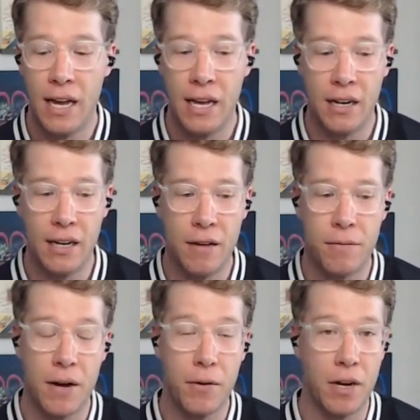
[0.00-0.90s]
And
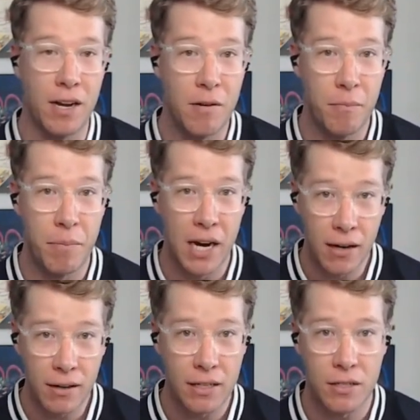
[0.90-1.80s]
if I were to
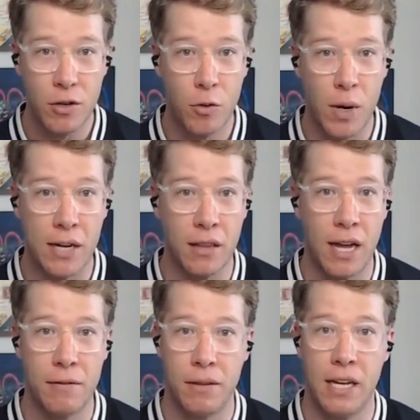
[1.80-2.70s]
compare this to a
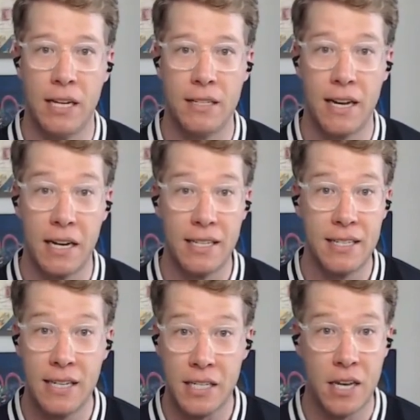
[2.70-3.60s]
wildlife lens, like a
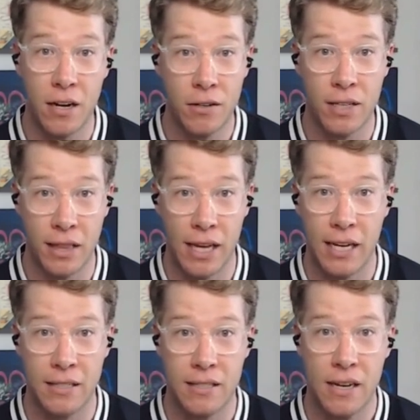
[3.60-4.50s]
600
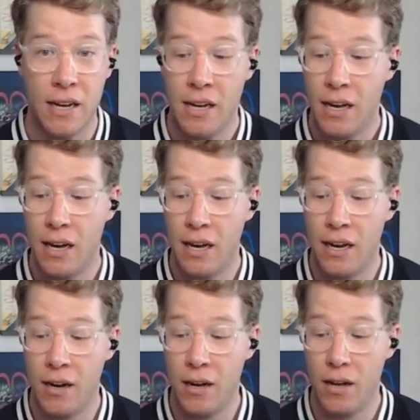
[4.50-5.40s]
lens,
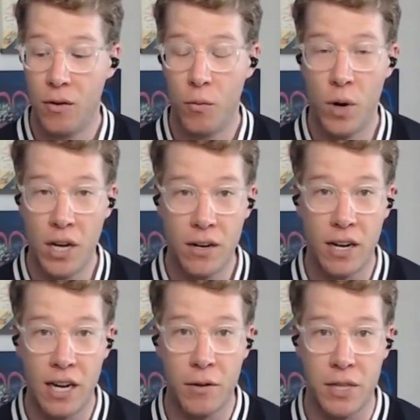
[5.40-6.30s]
what you're
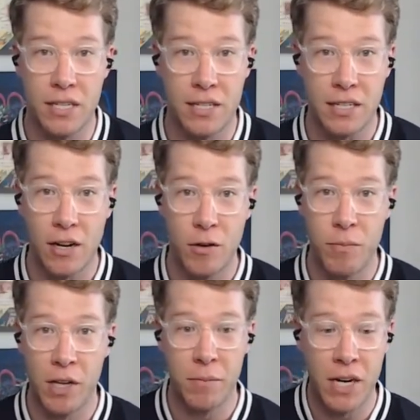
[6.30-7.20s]
getting with a 600
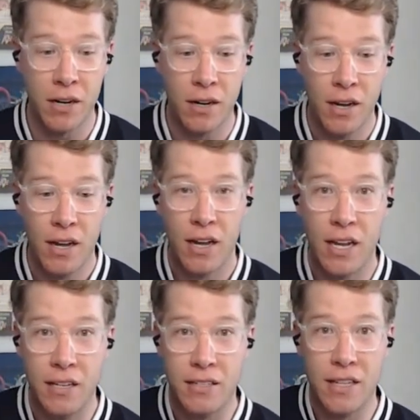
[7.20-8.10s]
millimeter
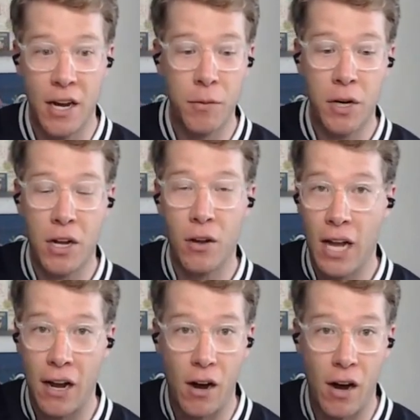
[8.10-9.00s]
is it would go
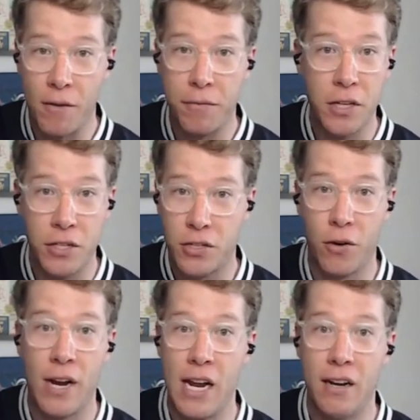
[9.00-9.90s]
like off the
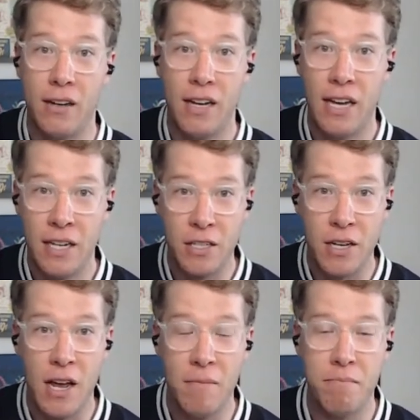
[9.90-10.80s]
screen. It is
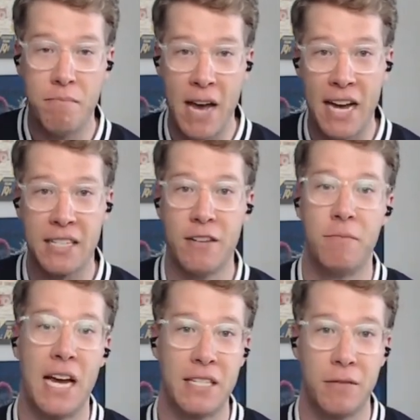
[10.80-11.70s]
a massive,
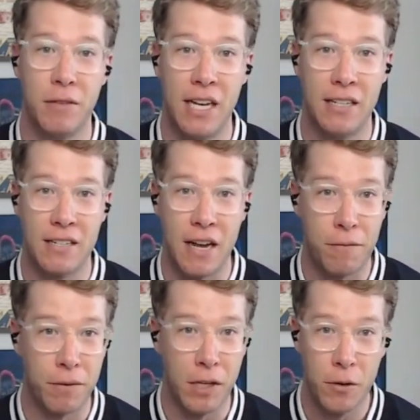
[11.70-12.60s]
massive lens. I
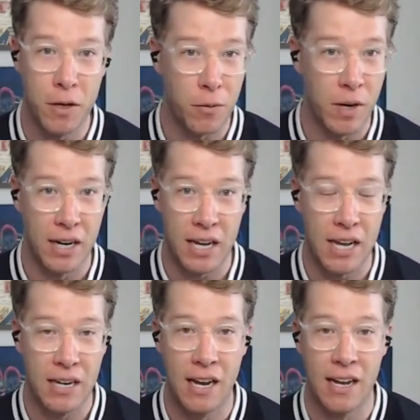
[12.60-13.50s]
flew with one to
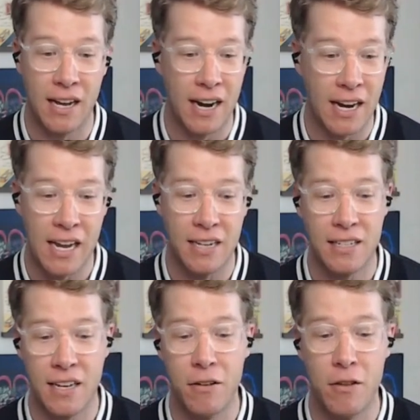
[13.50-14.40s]
Kenya, and I can't
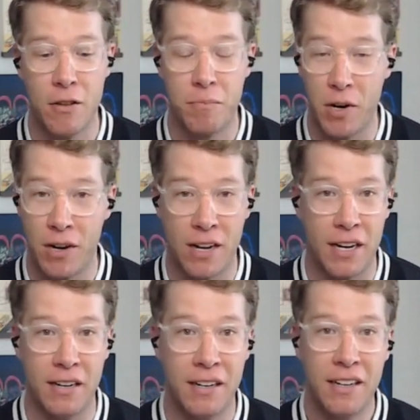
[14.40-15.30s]
tell you the
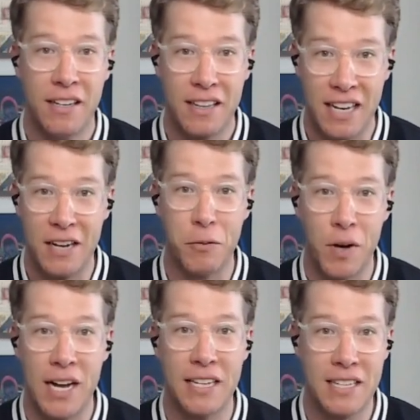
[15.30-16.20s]
burden that it
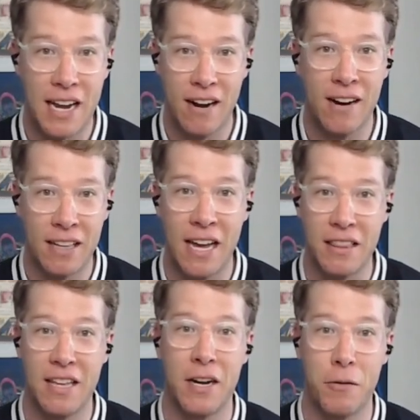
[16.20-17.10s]
was carrying
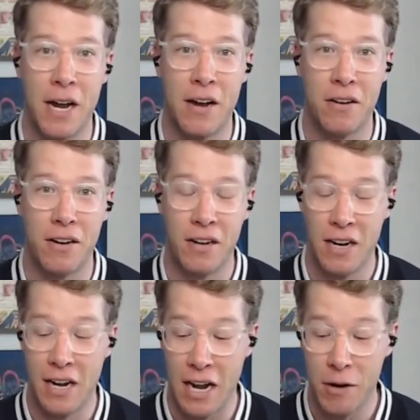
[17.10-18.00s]
that thing around on
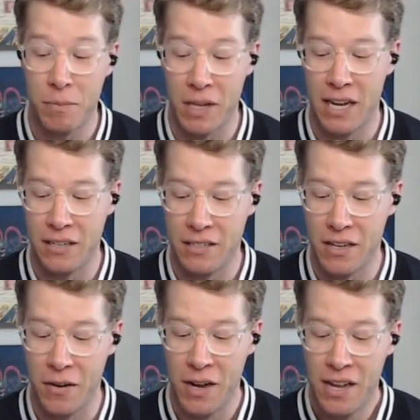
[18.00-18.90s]
an airplane.
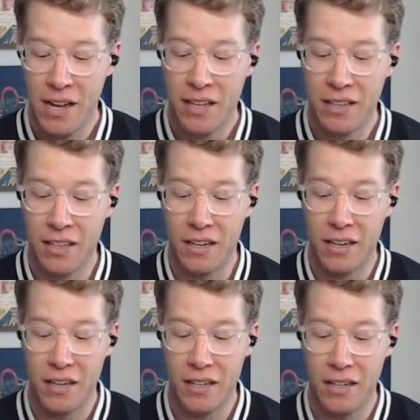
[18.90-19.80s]
So look,
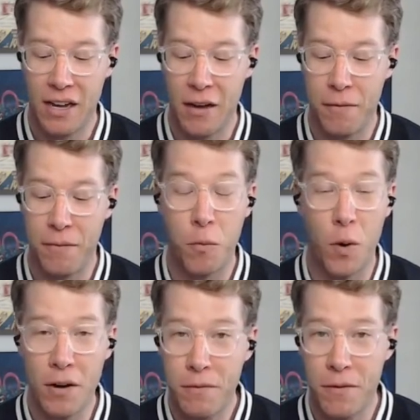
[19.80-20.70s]
a
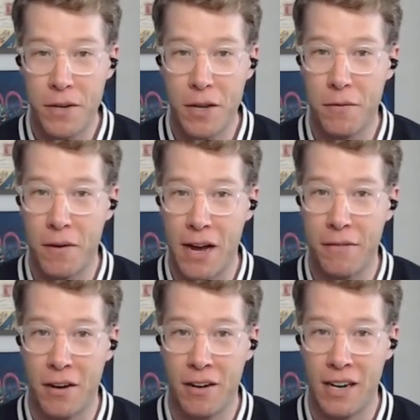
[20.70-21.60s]
150 to
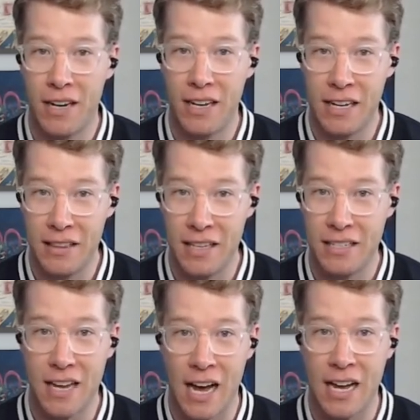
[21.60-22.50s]
500 in
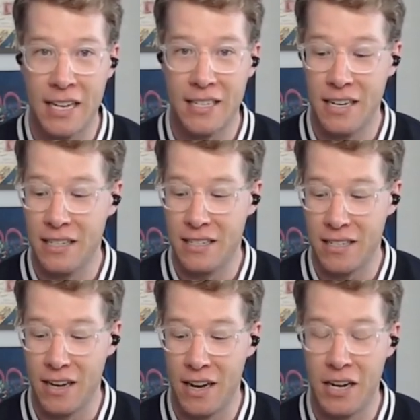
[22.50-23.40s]
this size is
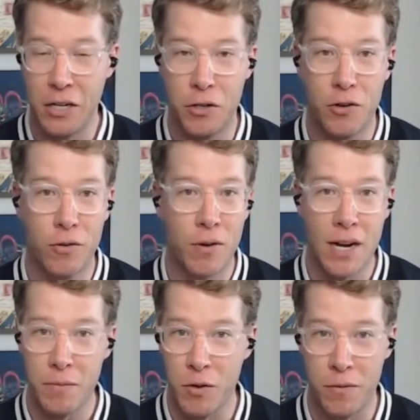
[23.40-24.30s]
an
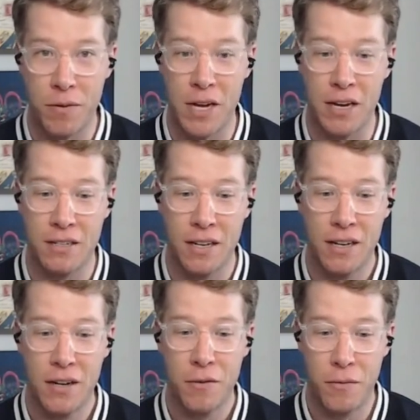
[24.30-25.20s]
incredible feat
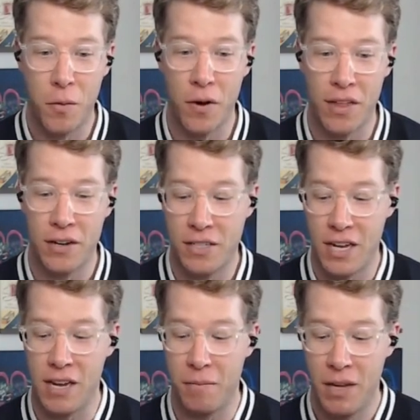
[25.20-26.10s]
for their
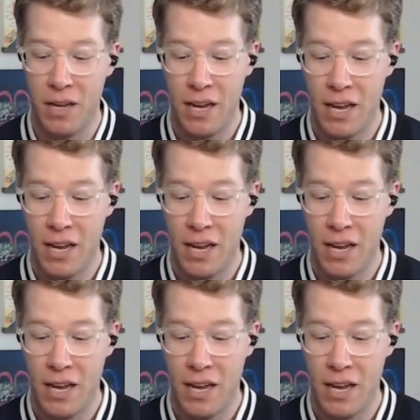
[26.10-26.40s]
team.